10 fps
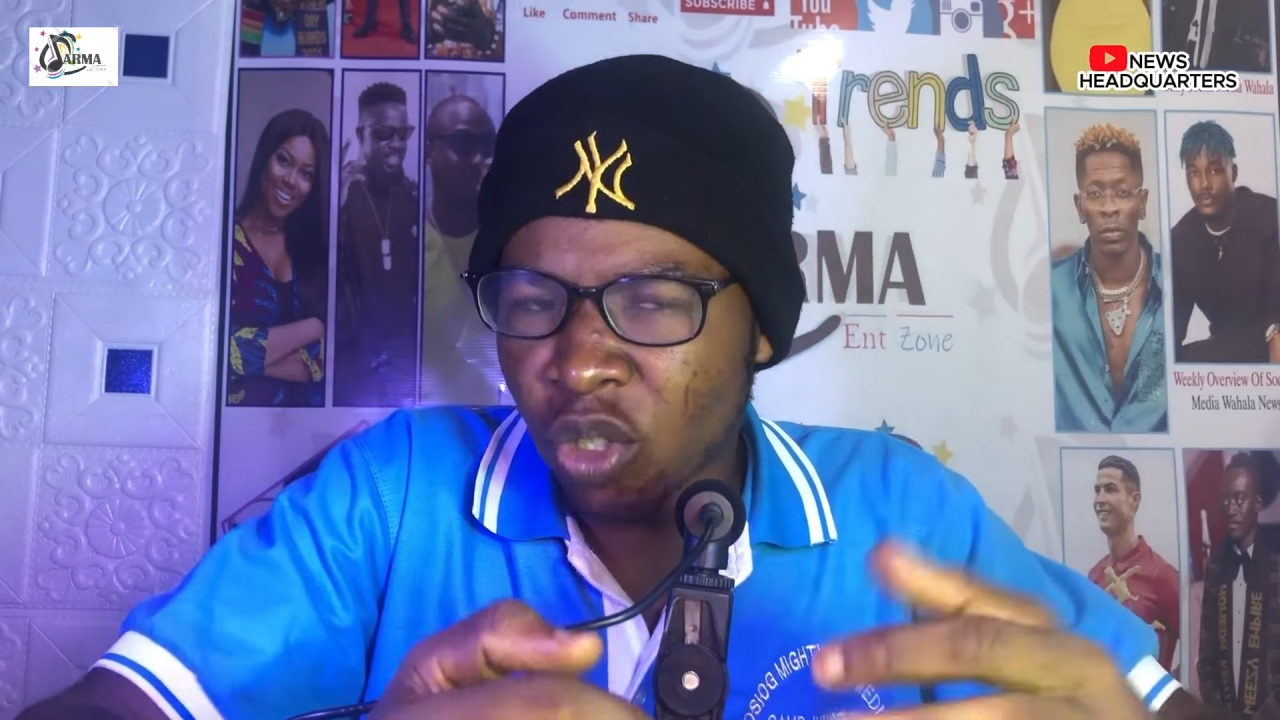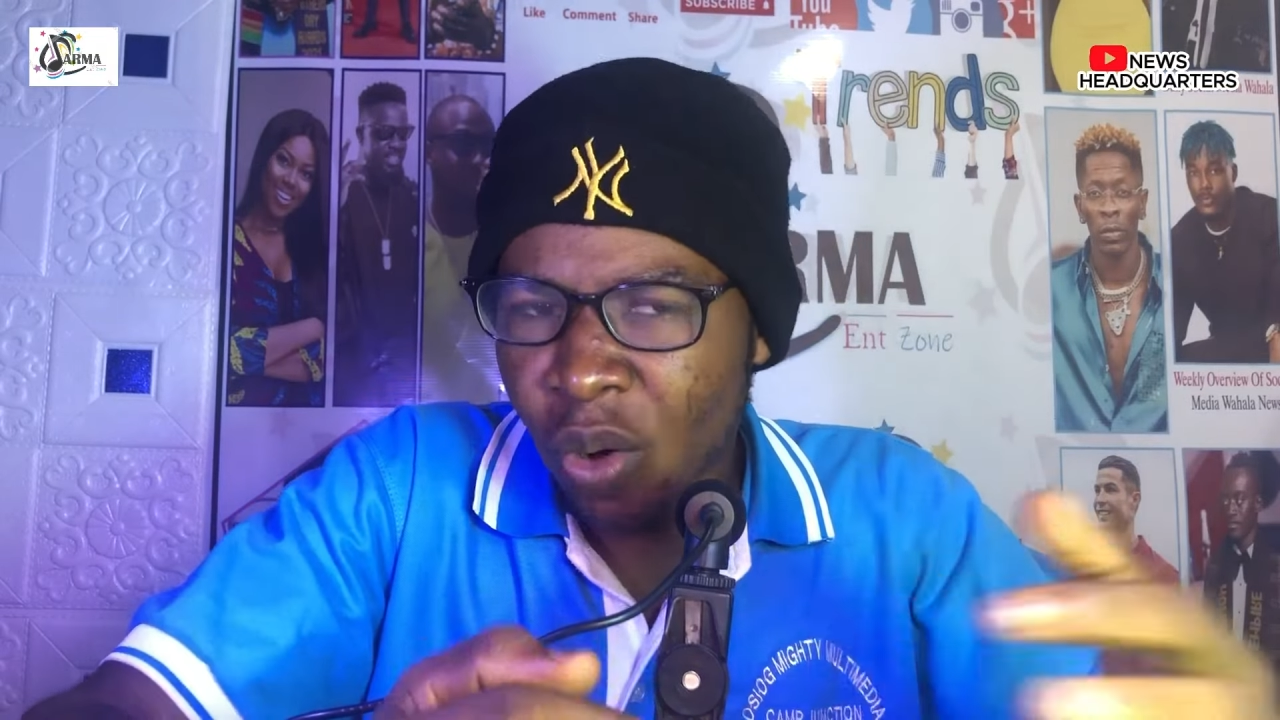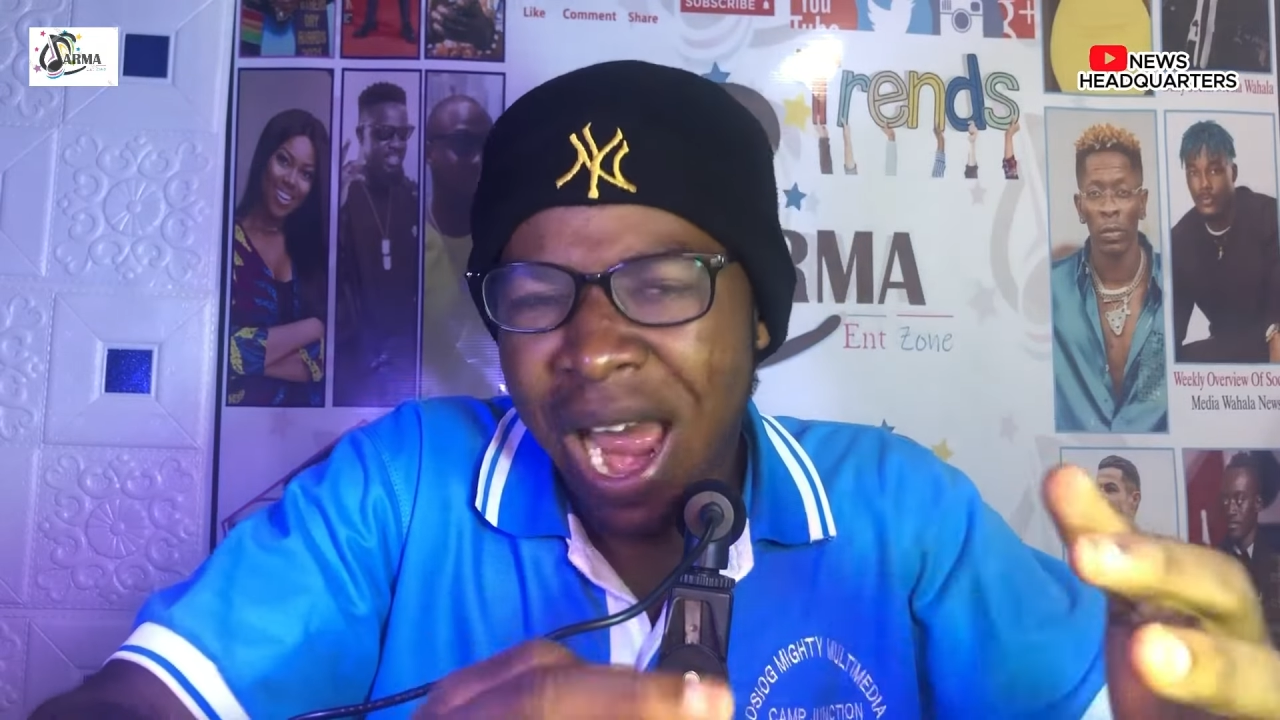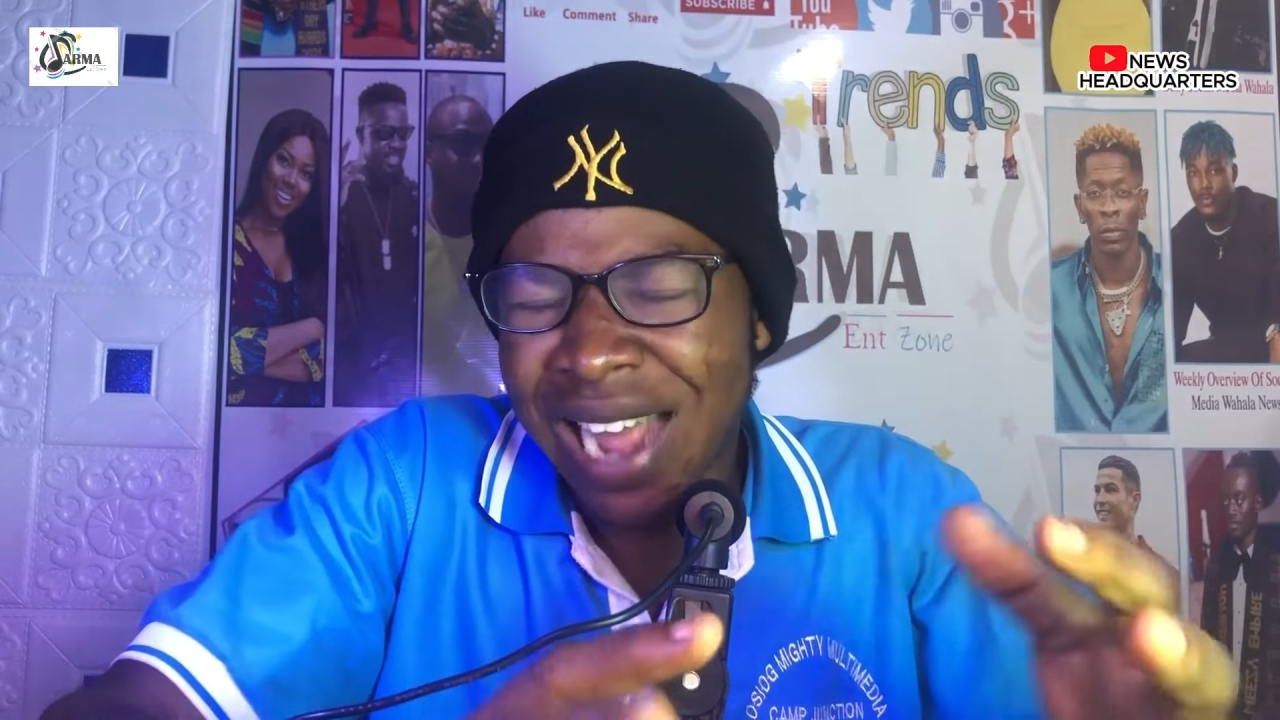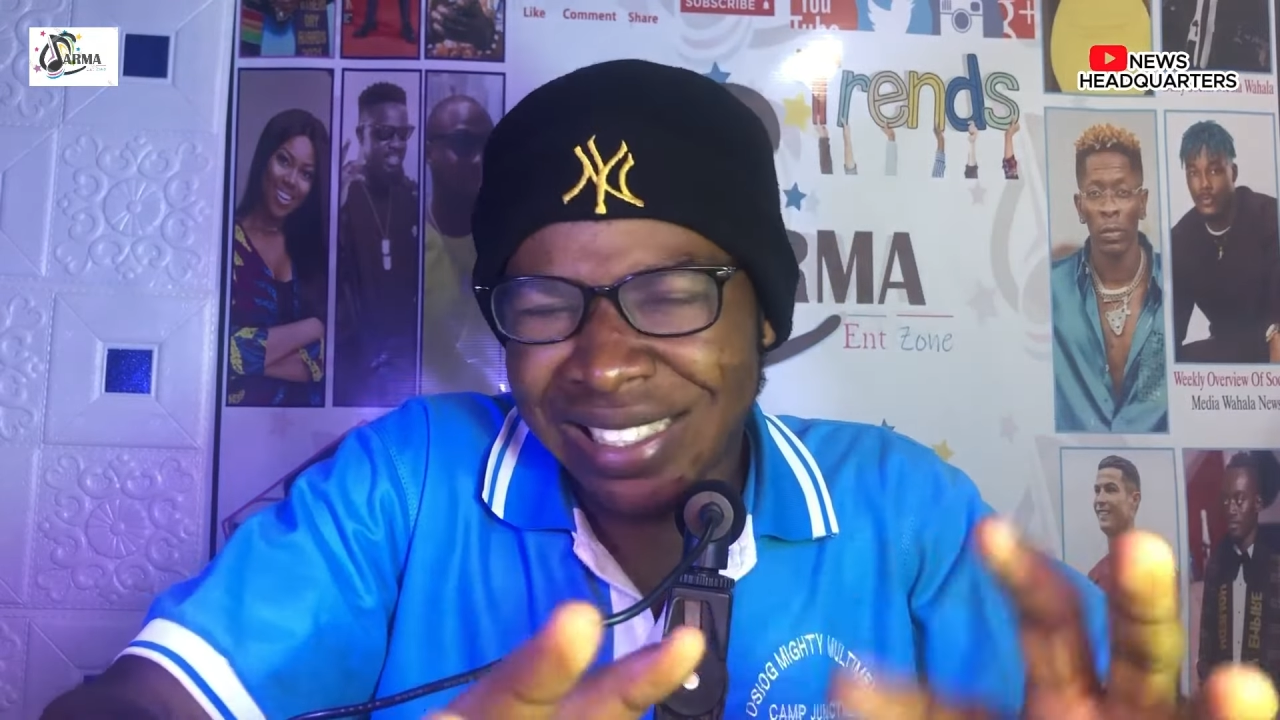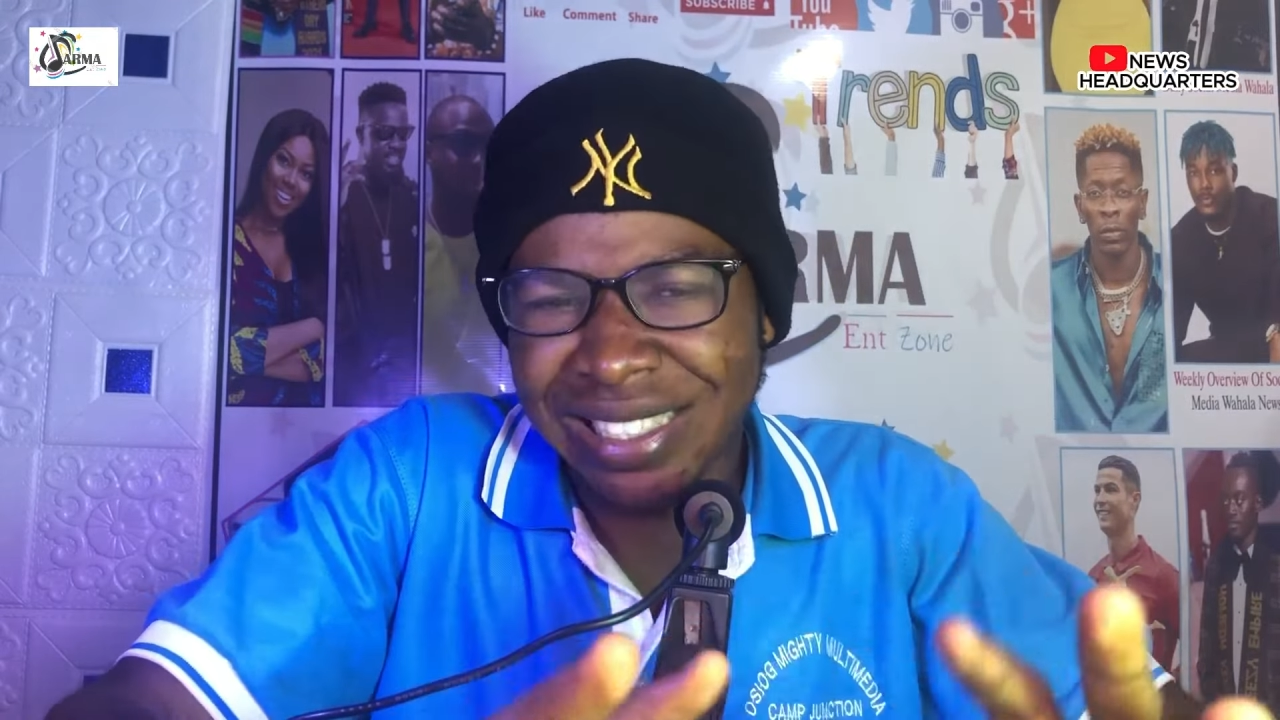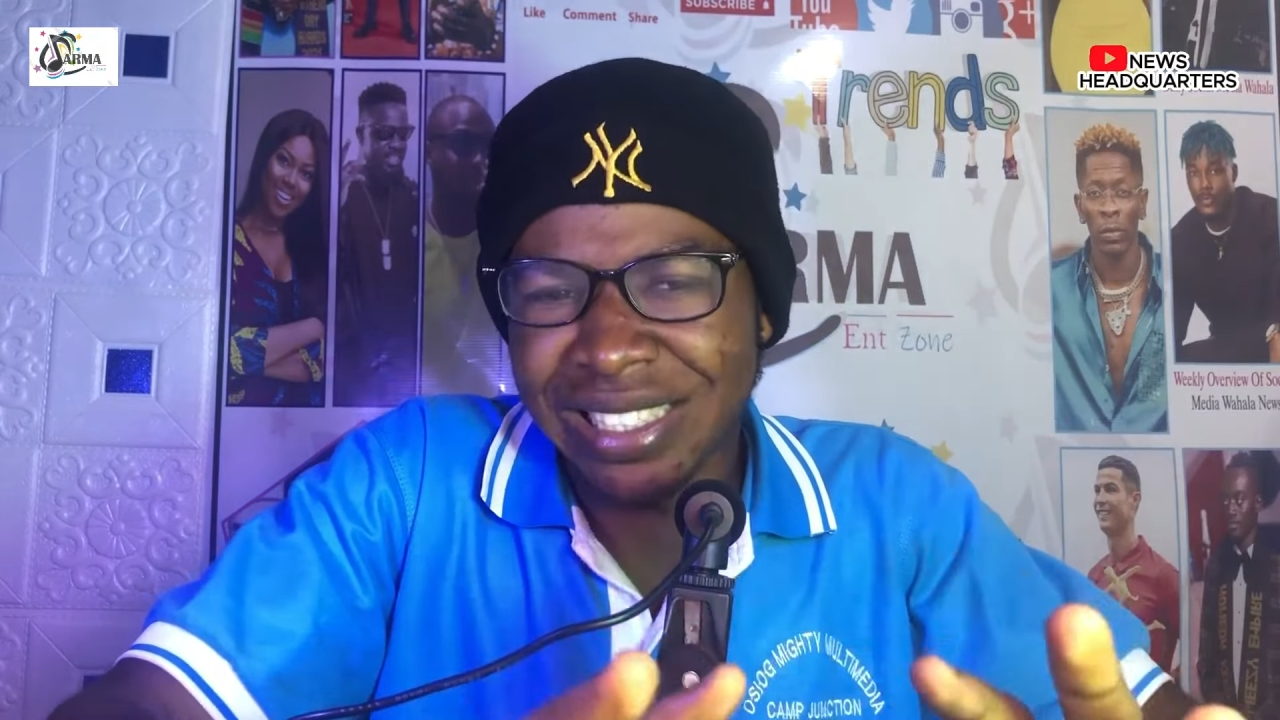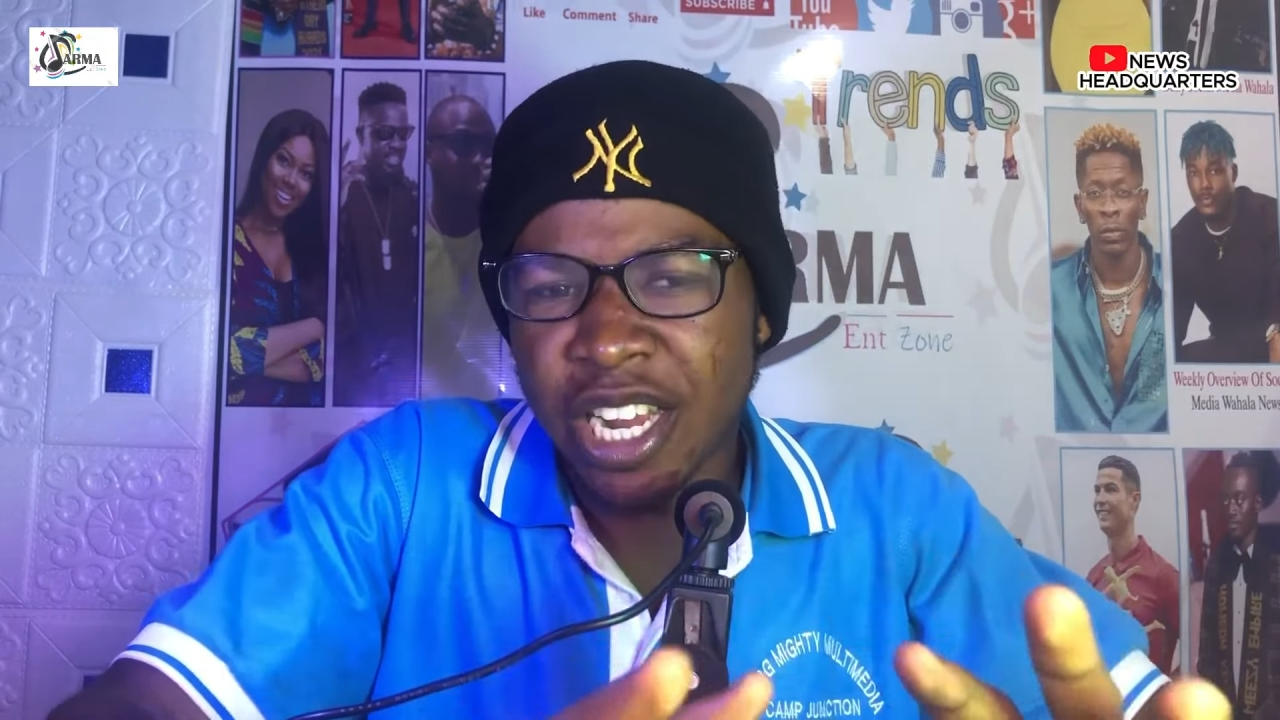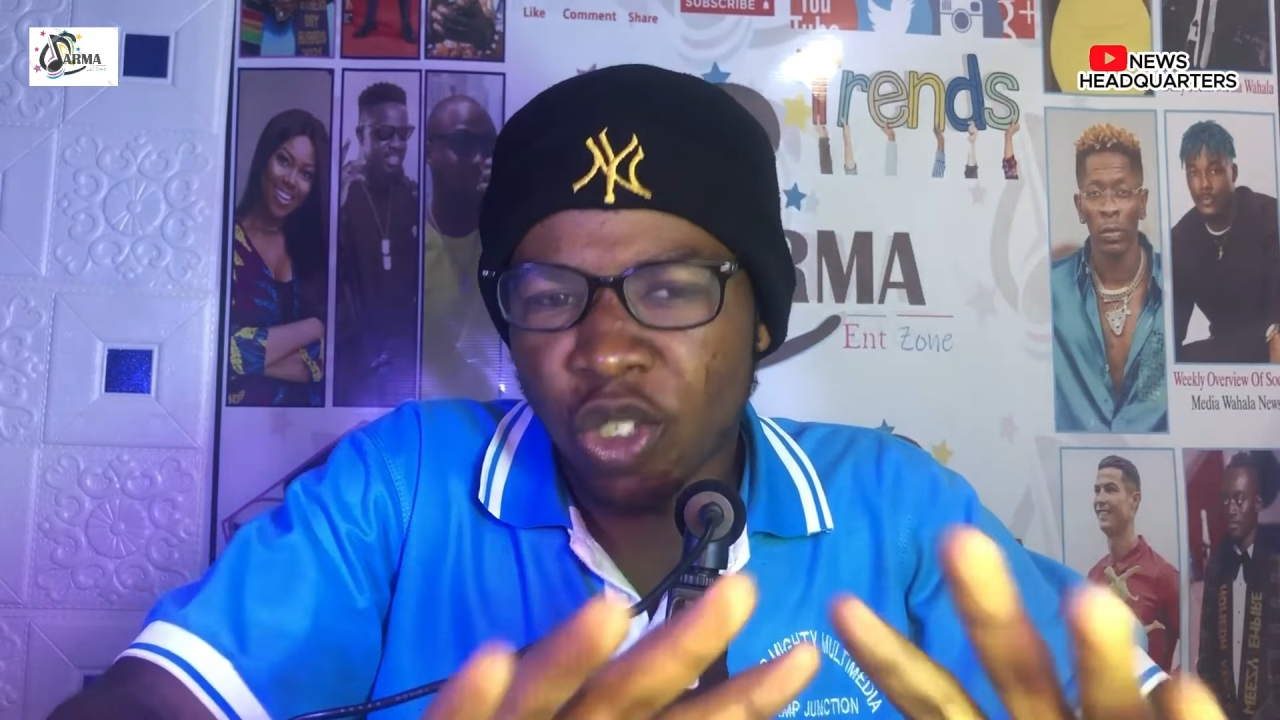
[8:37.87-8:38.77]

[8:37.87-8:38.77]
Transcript: to us.